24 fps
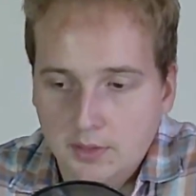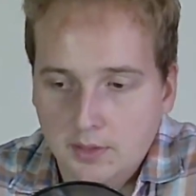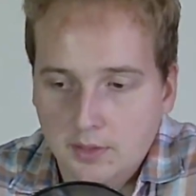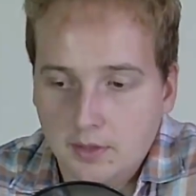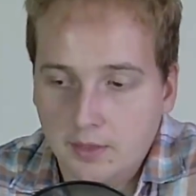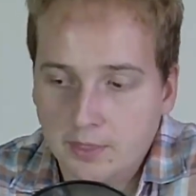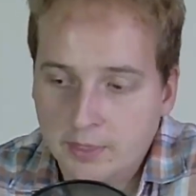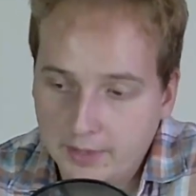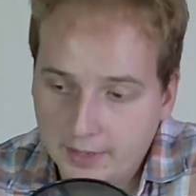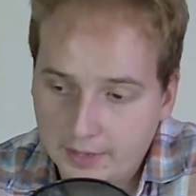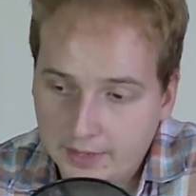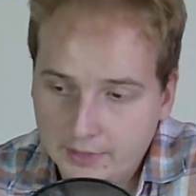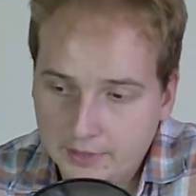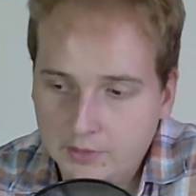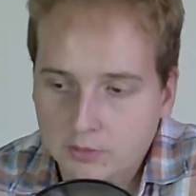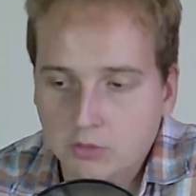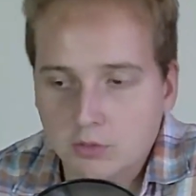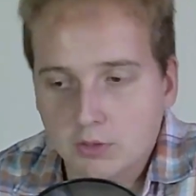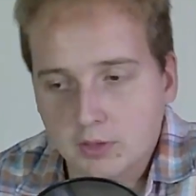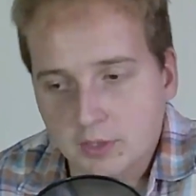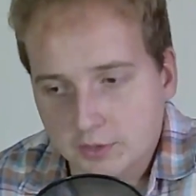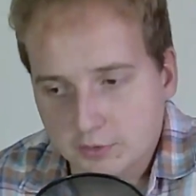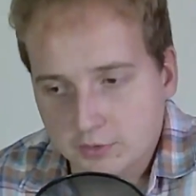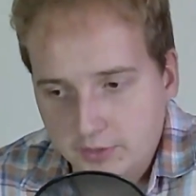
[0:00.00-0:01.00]
Then
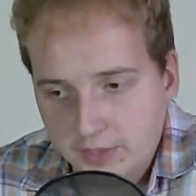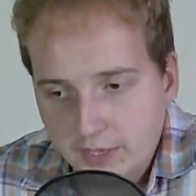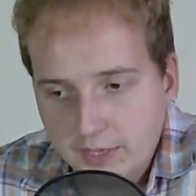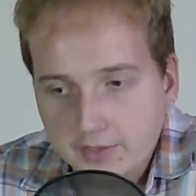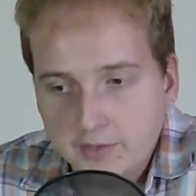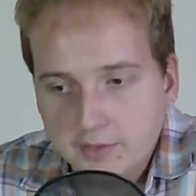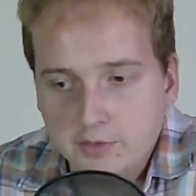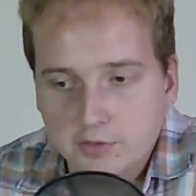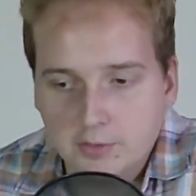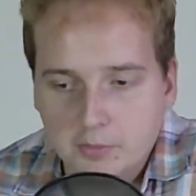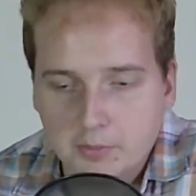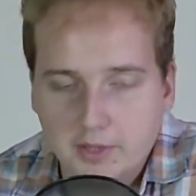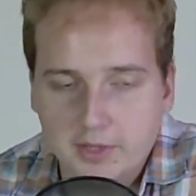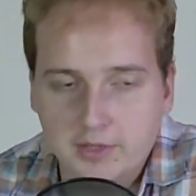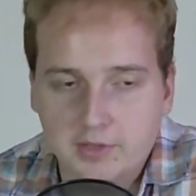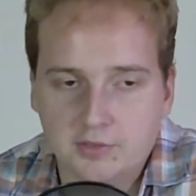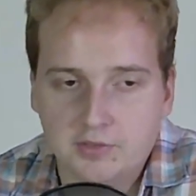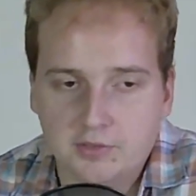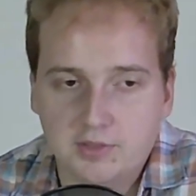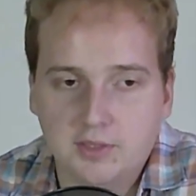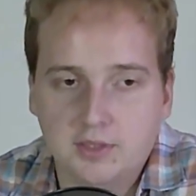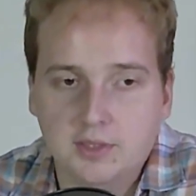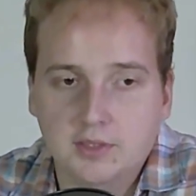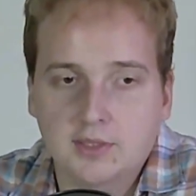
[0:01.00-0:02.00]
let's get into
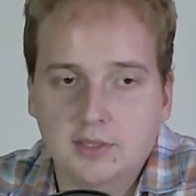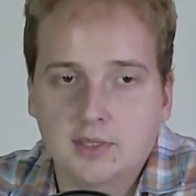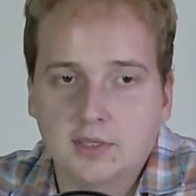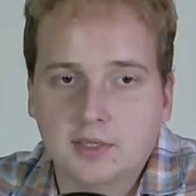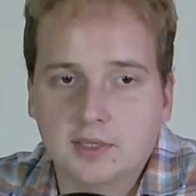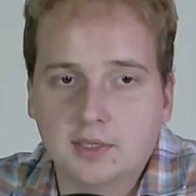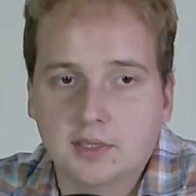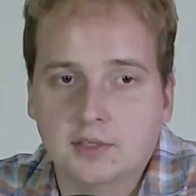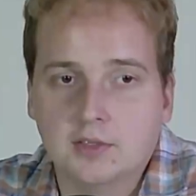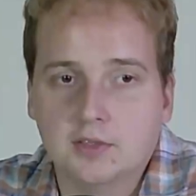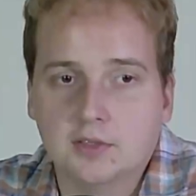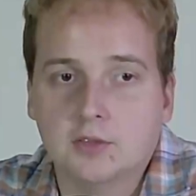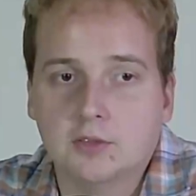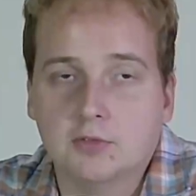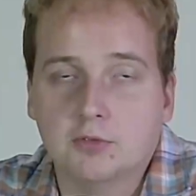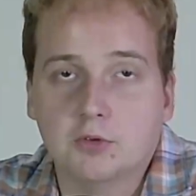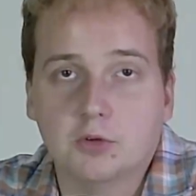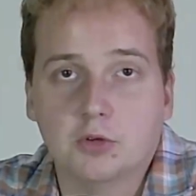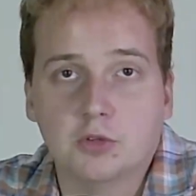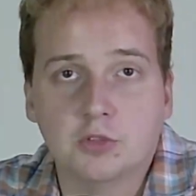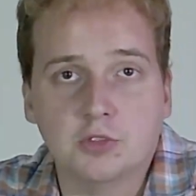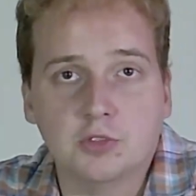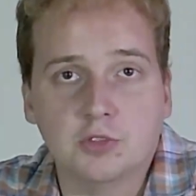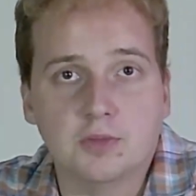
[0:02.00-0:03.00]
medicine, and then of
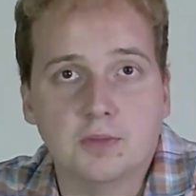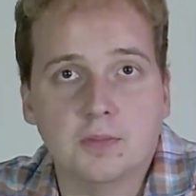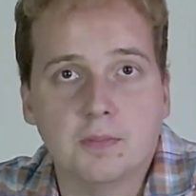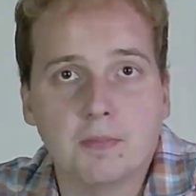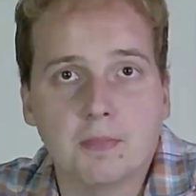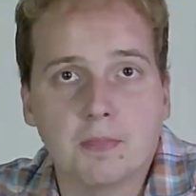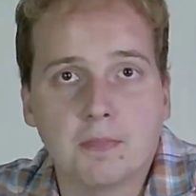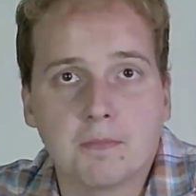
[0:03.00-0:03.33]
course